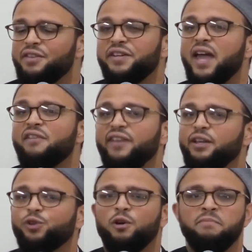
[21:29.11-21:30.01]
the day of
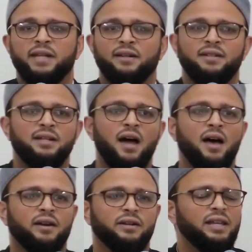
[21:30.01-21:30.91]
Itqum
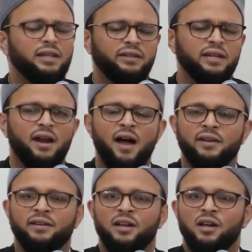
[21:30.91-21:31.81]
al
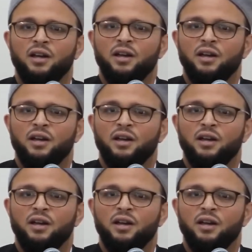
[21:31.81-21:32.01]
Niran,